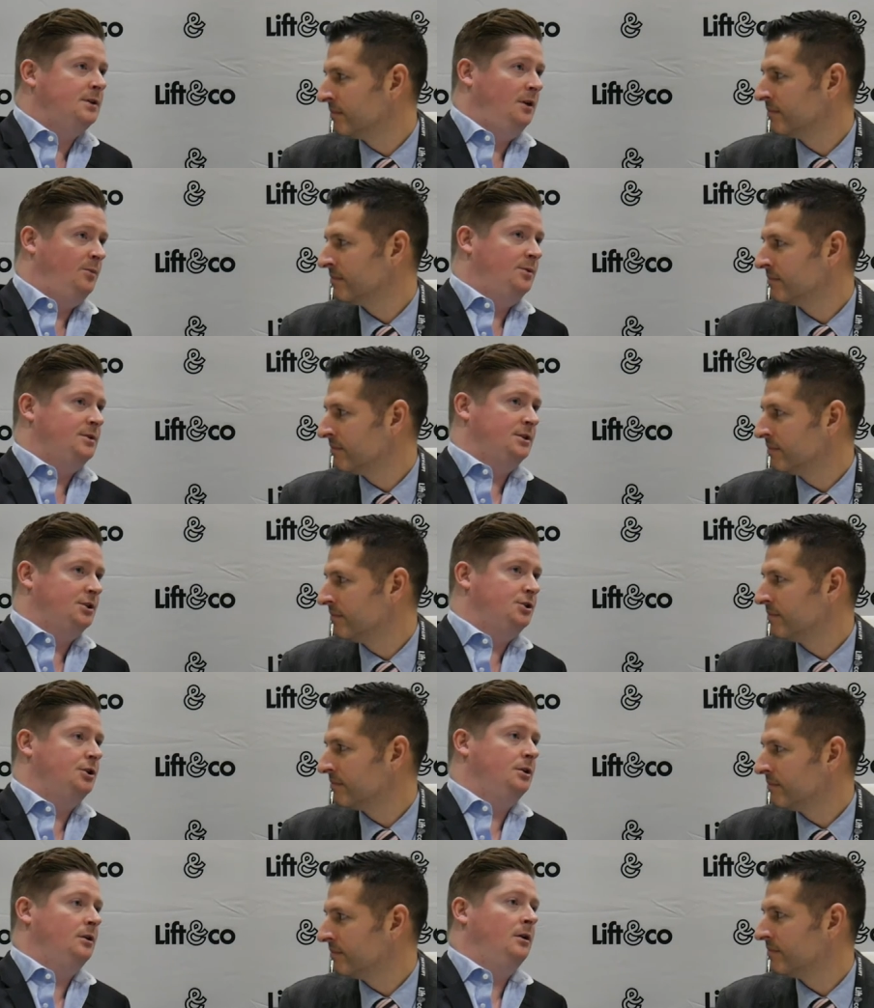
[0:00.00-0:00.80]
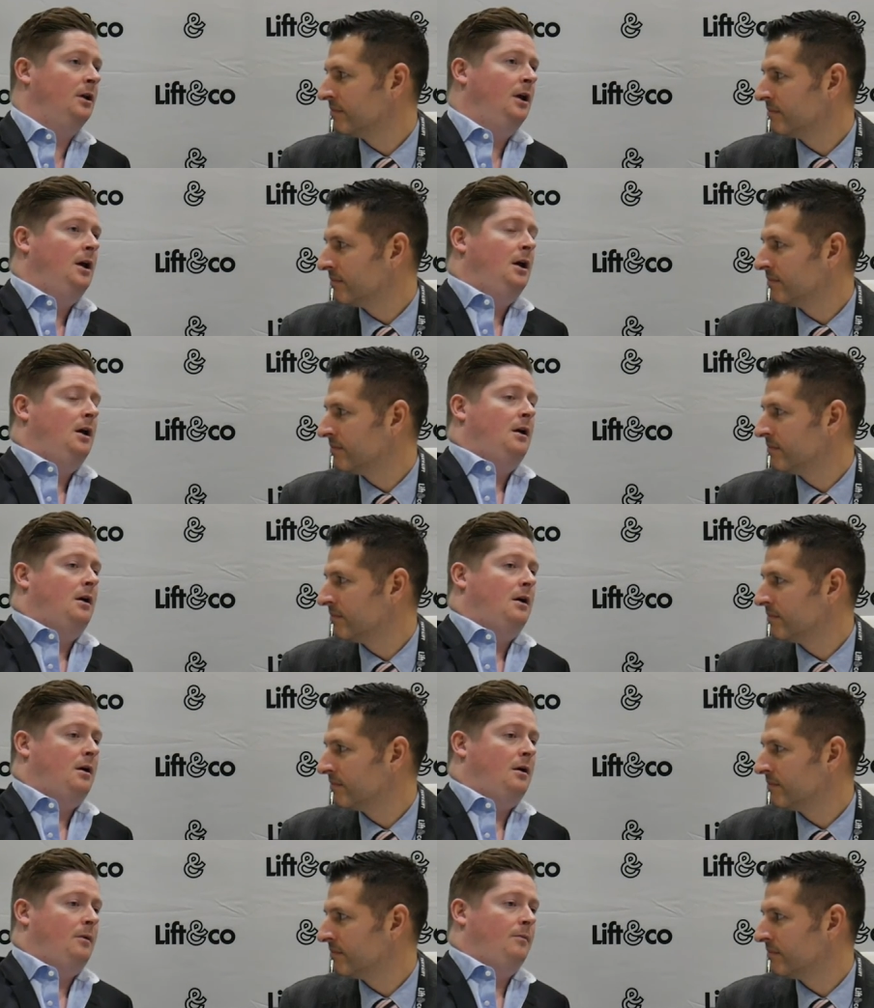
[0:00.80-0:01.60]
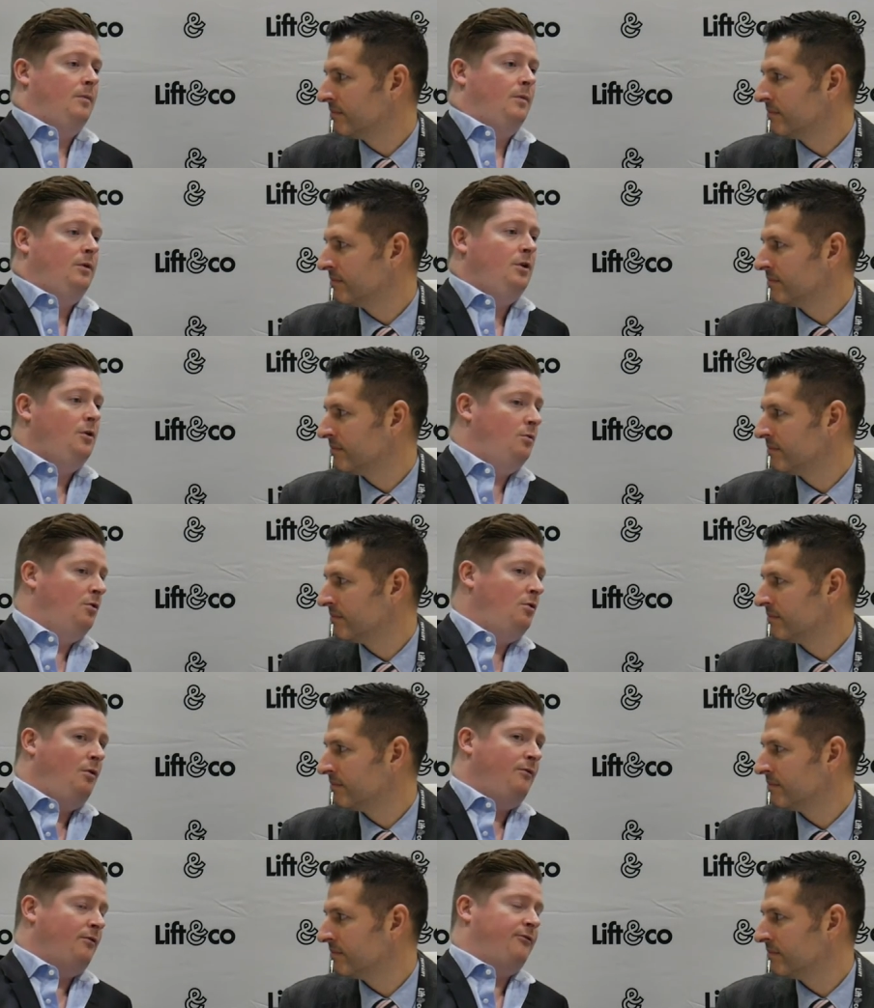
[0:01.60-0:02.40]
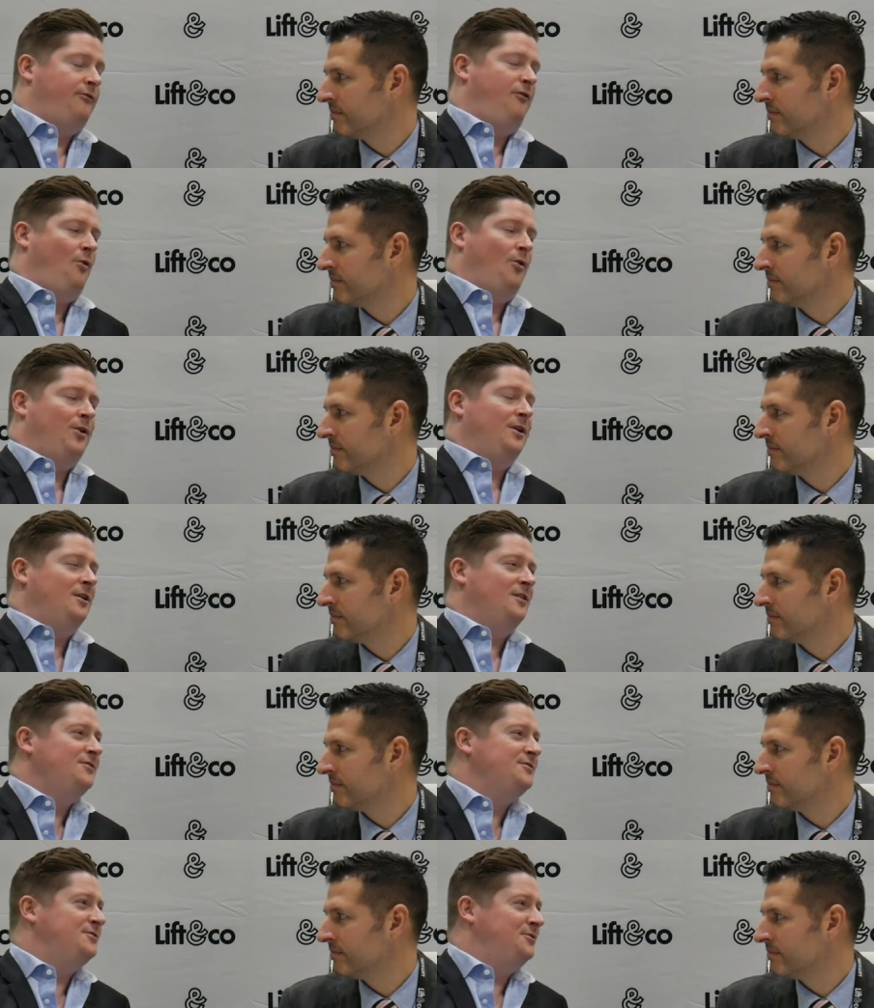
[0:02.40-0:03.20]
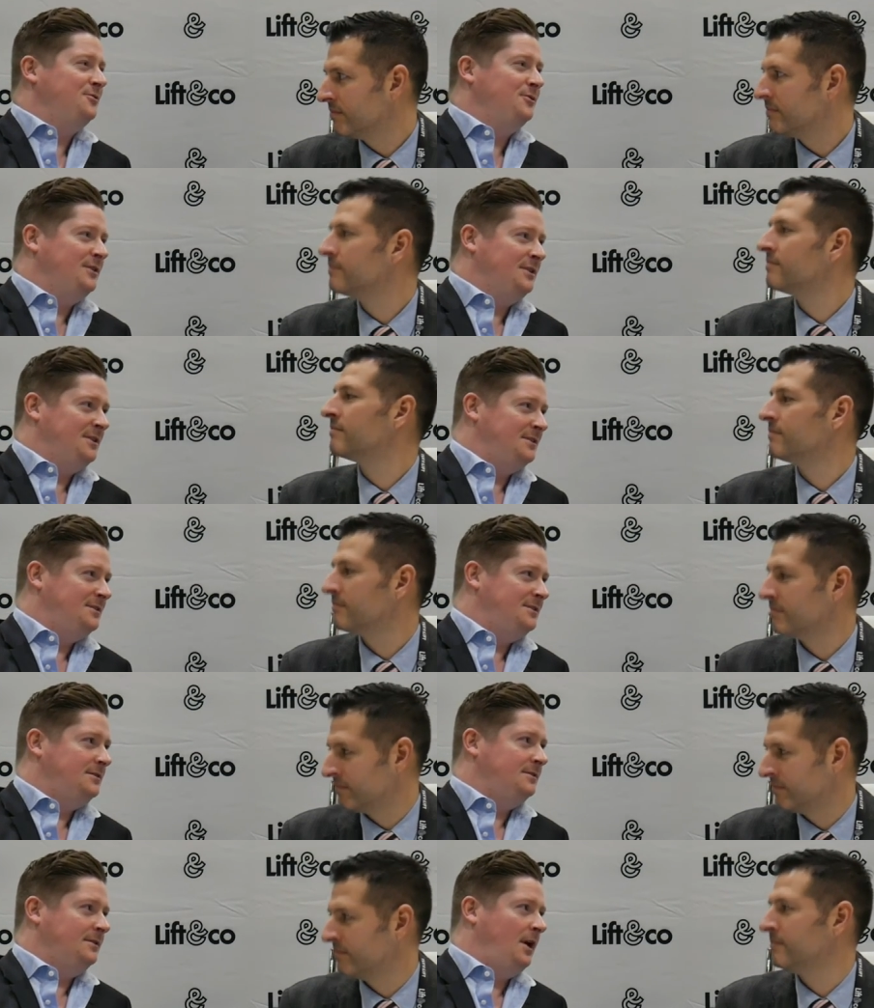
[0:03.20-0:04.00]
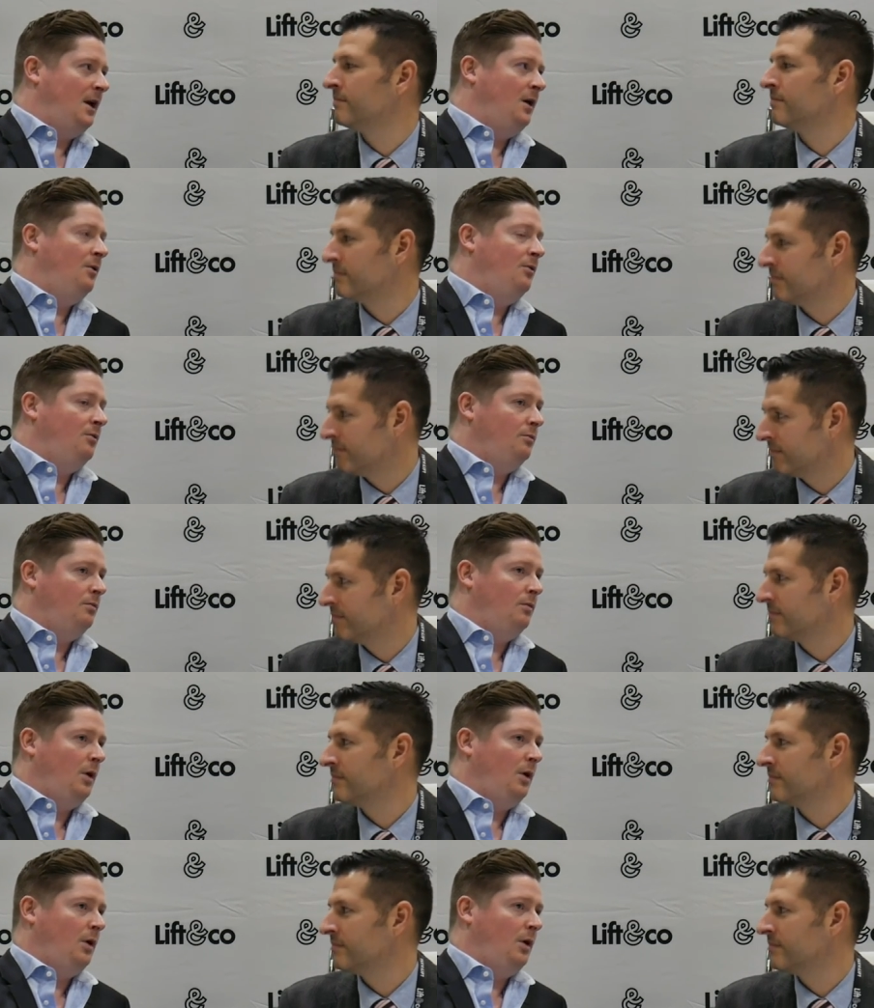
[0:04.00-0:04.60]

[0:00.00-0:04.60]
Speaker 1: in a position. Um, you know, we're over four years doing this now.